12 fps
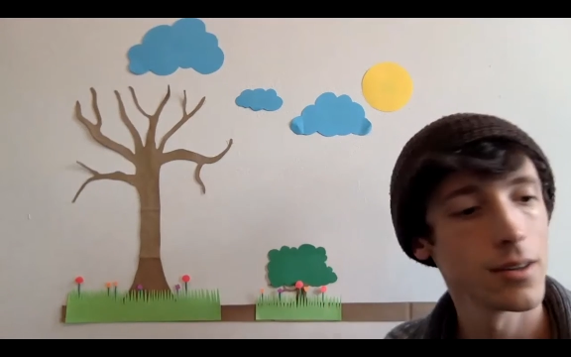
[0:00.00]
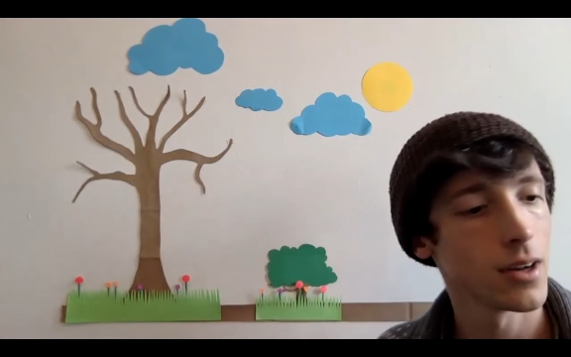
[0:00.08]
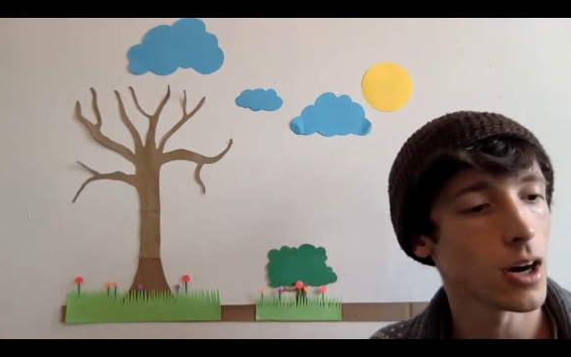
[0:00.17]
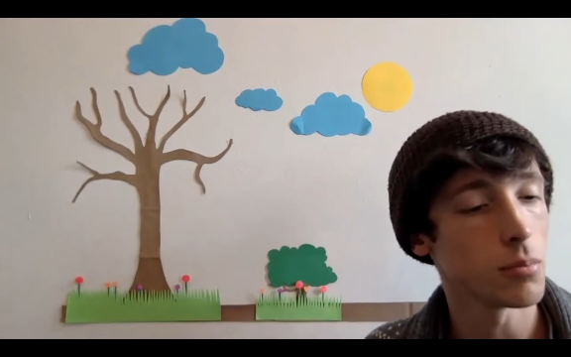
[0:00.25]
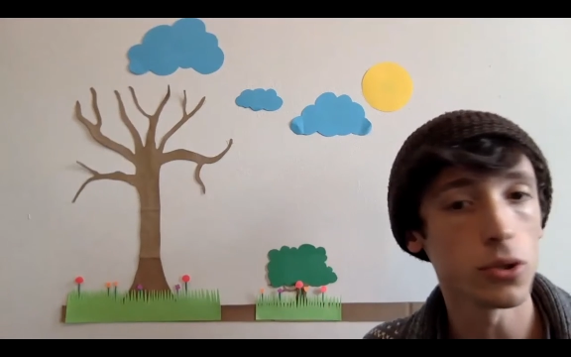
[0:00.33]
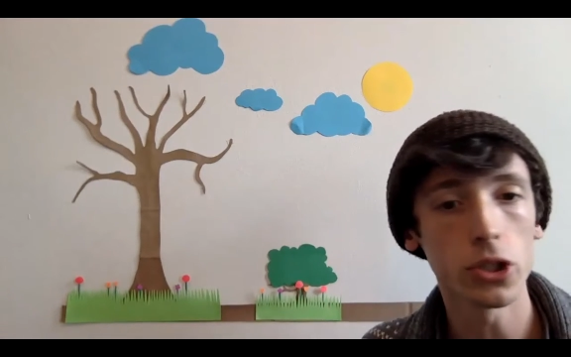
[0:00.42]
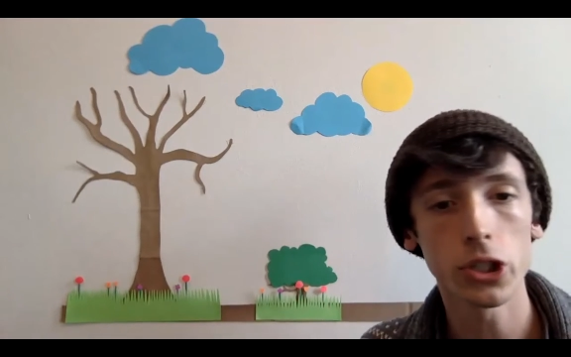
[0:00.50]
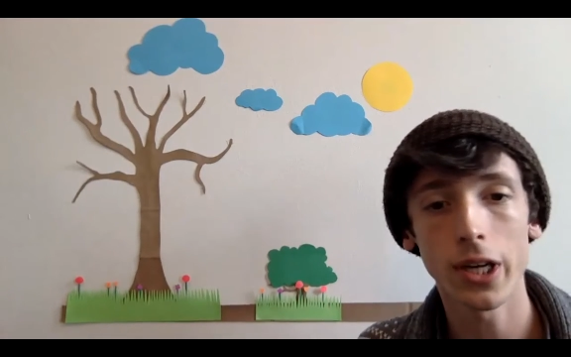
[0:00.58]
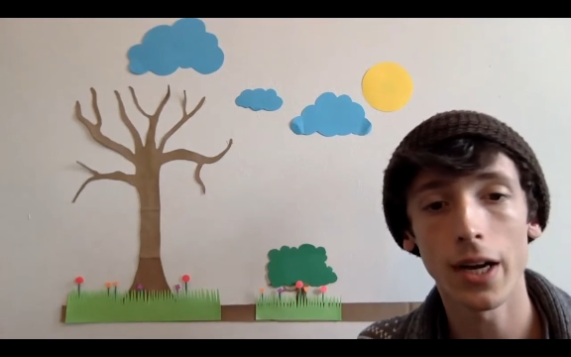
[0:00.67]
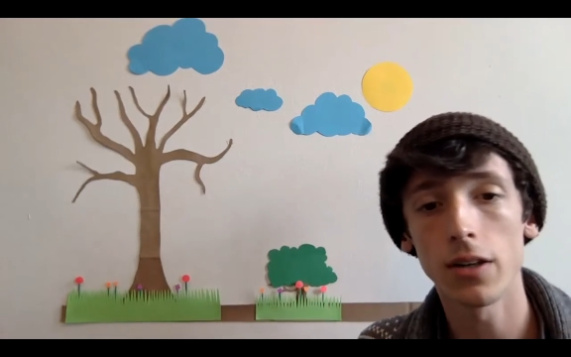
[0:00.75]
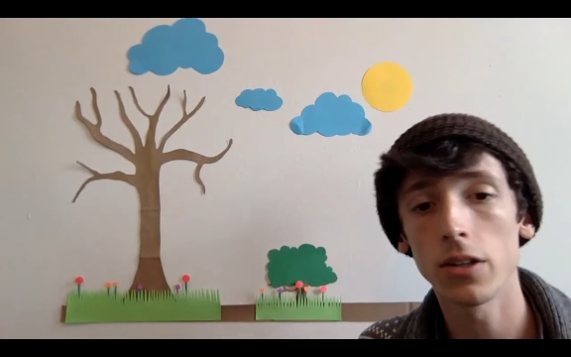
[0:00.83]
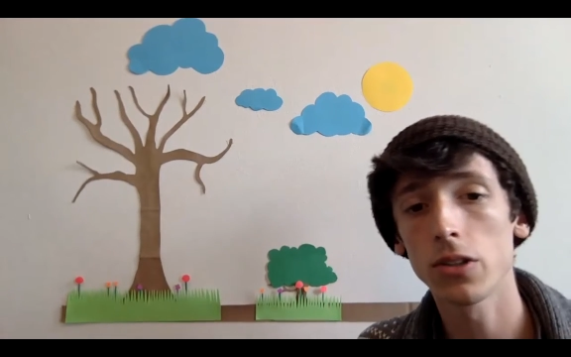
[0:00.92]
Our bush
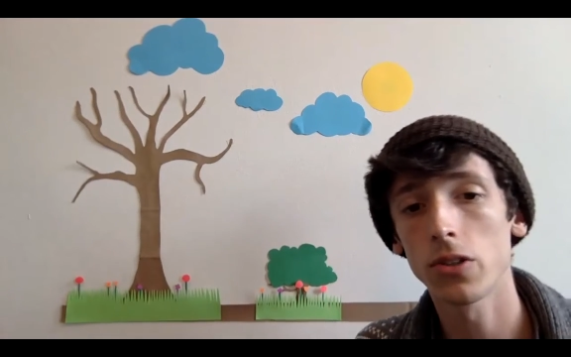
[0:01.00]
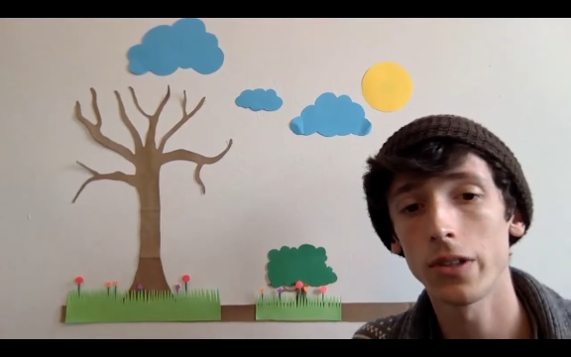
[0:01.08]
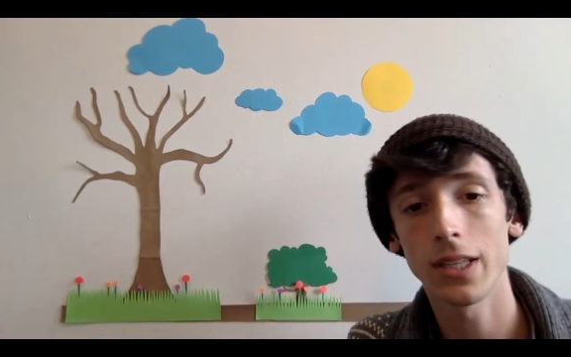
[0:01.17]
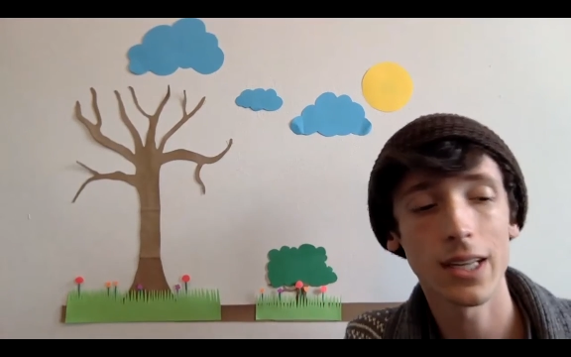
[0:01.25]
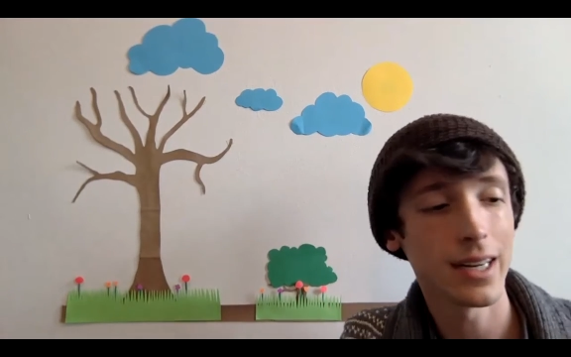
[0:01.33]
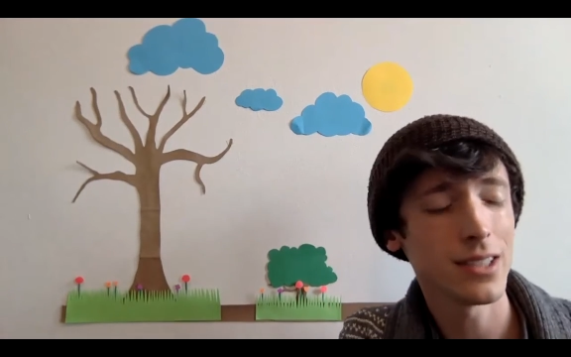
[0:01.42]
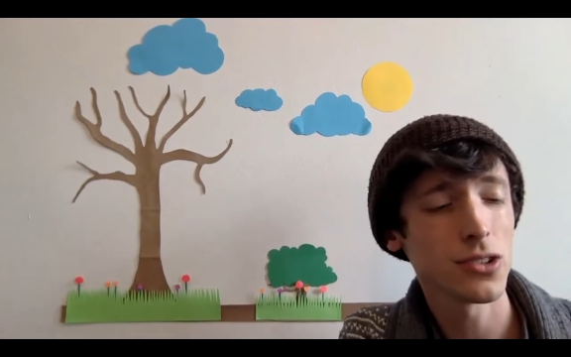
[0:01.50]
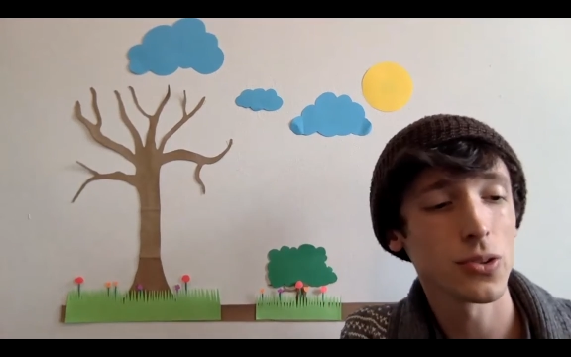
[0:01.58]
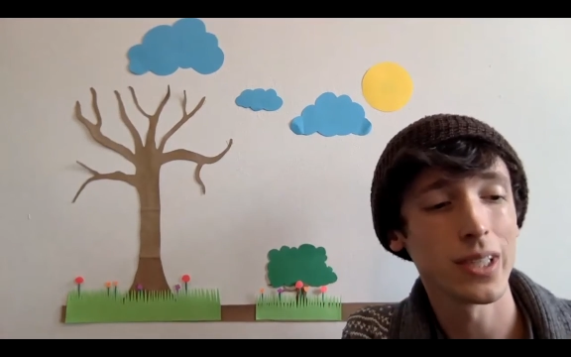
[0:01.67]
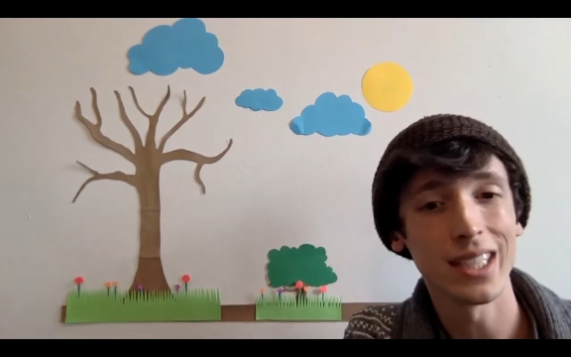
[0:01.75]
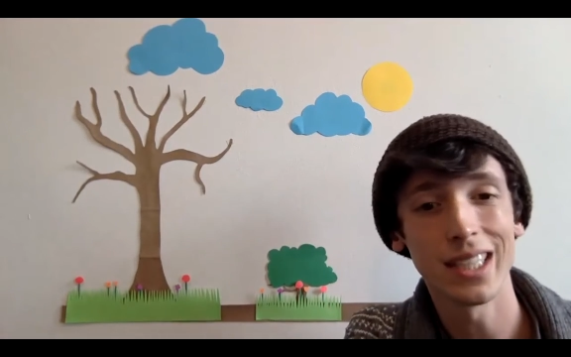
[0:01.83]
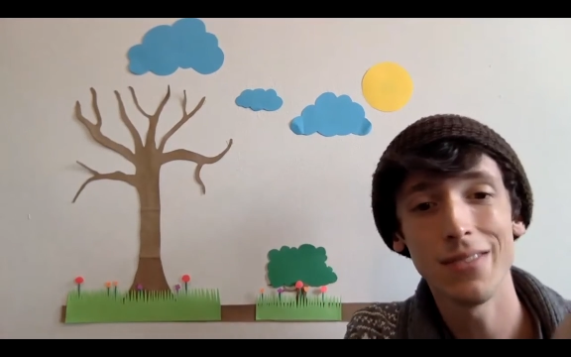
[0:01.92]
got its
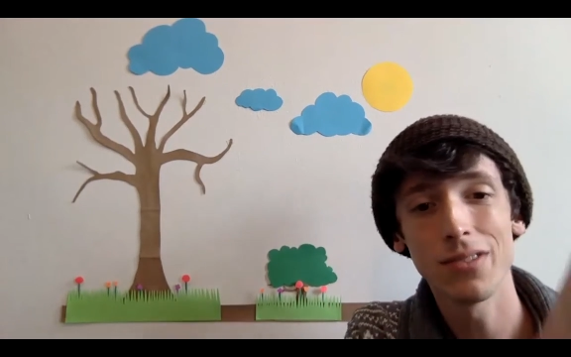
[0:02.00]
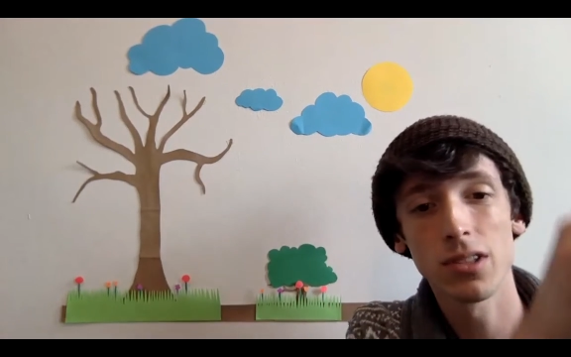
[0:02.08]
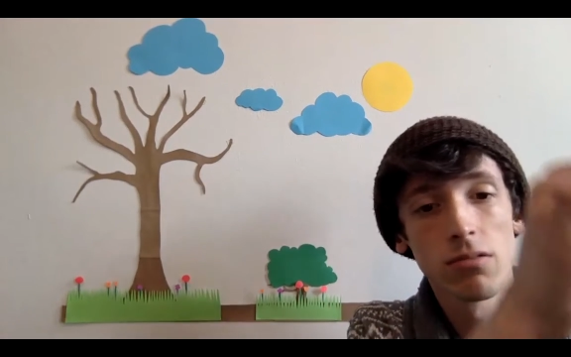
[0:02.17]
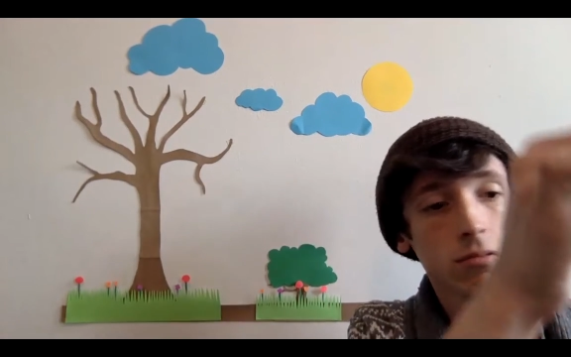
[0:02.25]
green leaves.